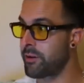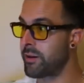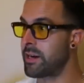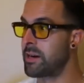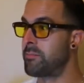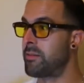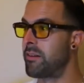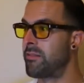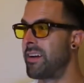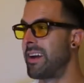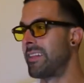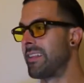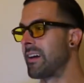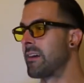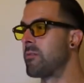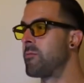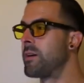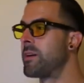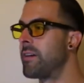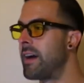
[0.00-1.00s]
You're at a buffet,
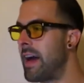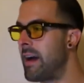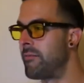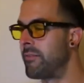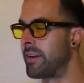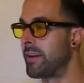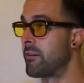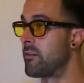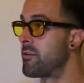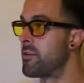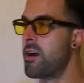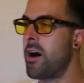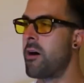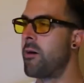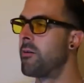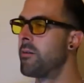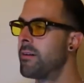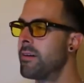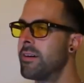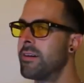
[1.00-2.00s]
like, we don't have any, or
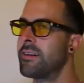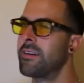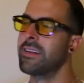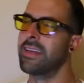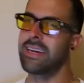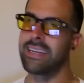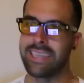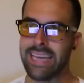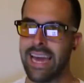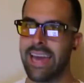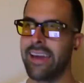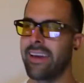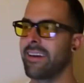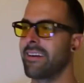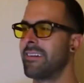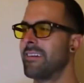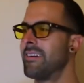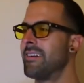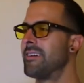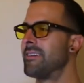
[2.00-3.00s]
no. You're like,
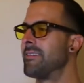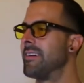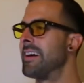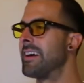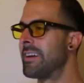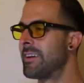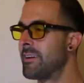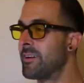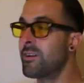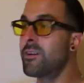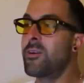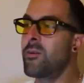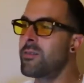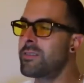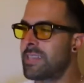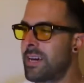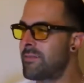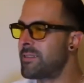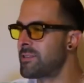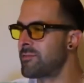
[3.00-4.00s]
dang, right? You
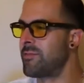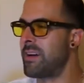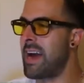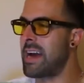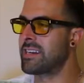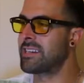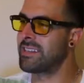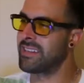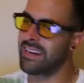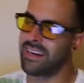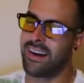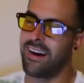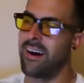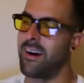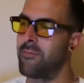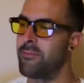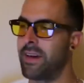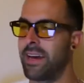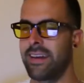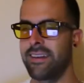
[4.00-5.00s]
always have this reaction like,
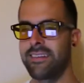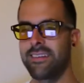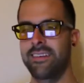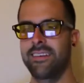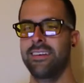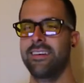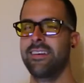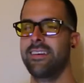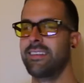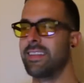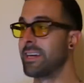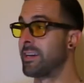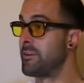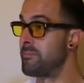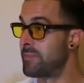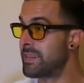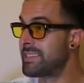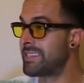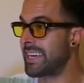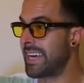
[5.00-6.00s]
oh man, like
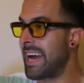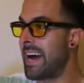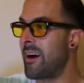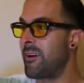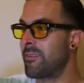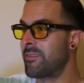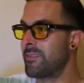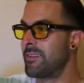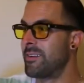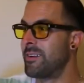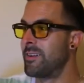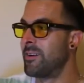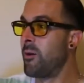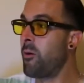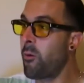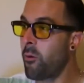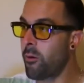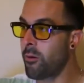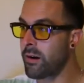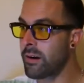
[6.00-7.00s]
you're missing out.
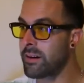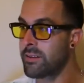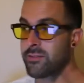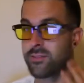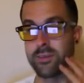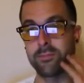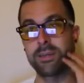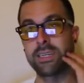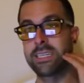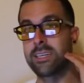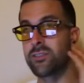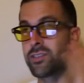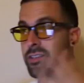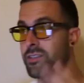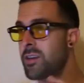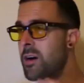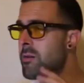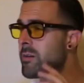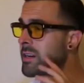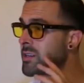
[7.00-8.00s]
Or if somebody tells
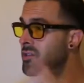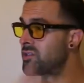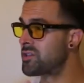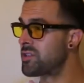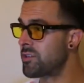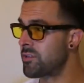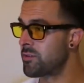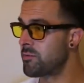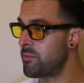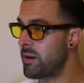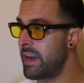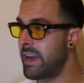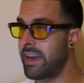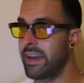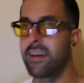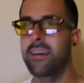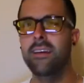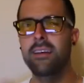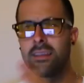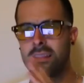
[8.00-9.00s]
you no in a stern
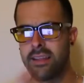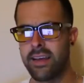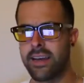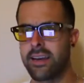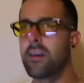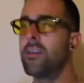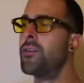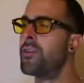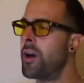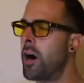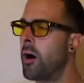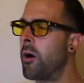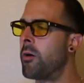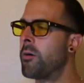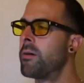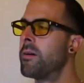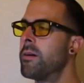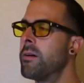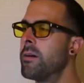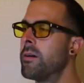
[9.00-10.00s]
way, like
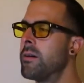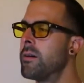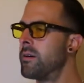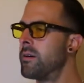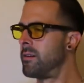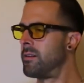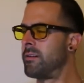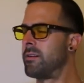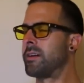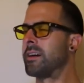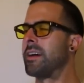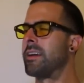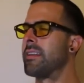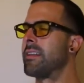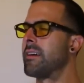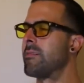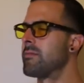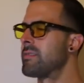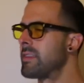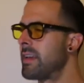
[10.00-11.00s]
no, you're kind
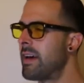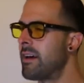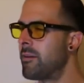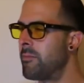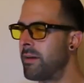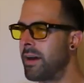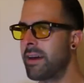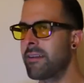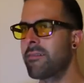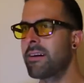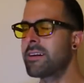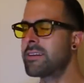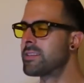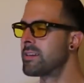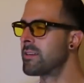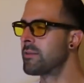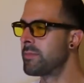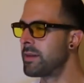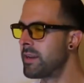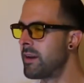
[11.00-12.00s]
of like, what the hell, man? Why are you
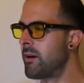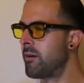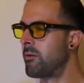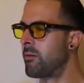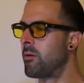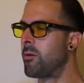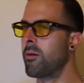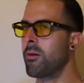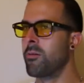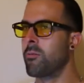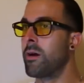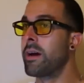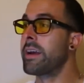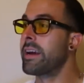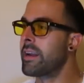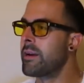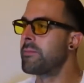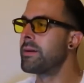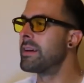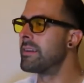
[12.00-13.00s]
telling me no? Or why you
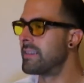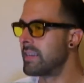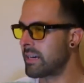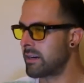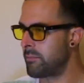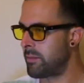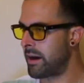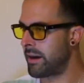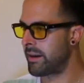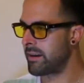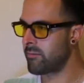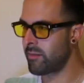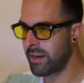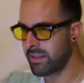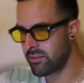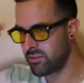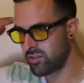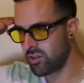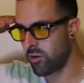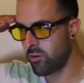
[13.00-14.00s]
gotta be a dick about it,
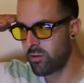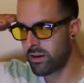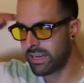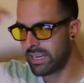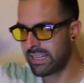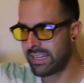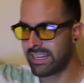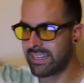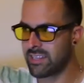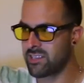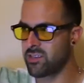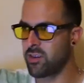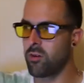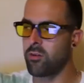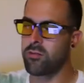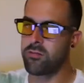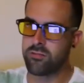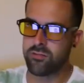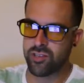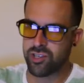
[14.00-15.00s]
right? There's already like this
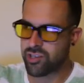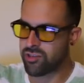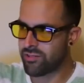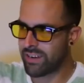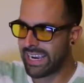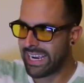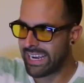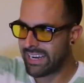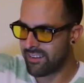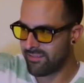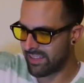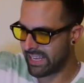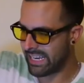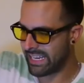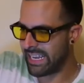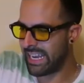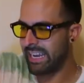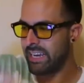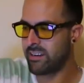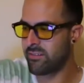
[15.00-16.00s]
whole train of
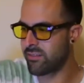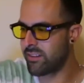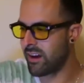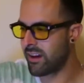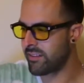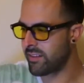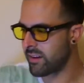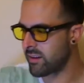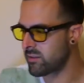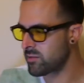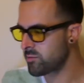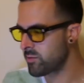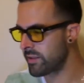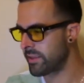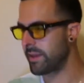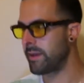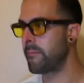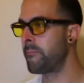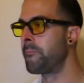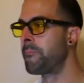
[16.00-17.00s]
like negative thought that goes
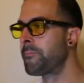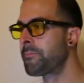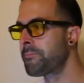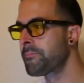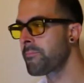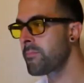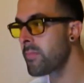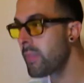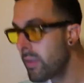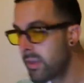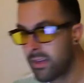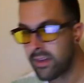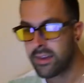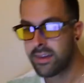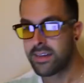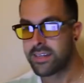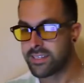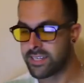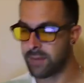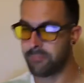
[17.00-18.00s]
with it.
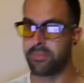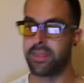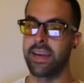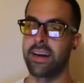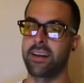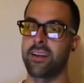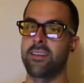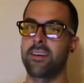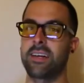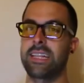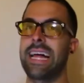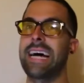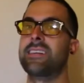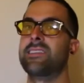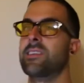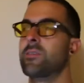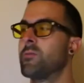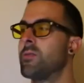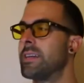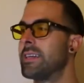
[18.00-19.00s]
Same thing, another
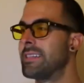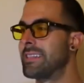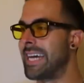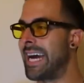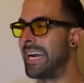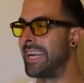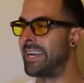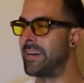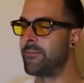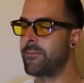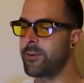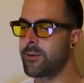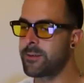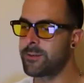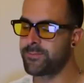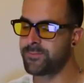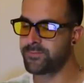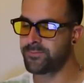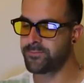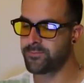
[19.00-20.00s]
classic one is I
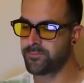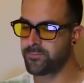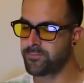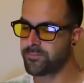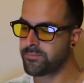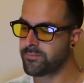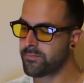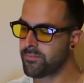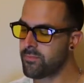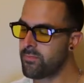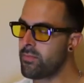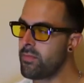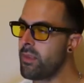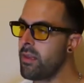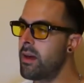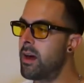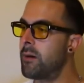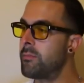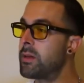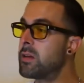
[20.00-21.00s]
never
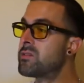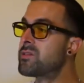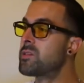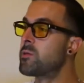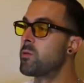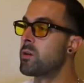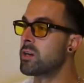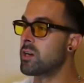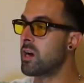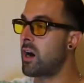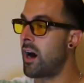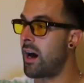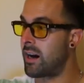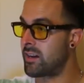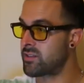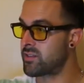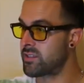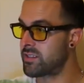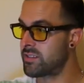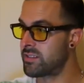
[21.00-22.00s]
use the word
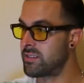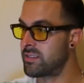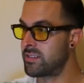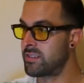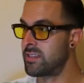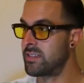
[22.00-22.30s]
cost.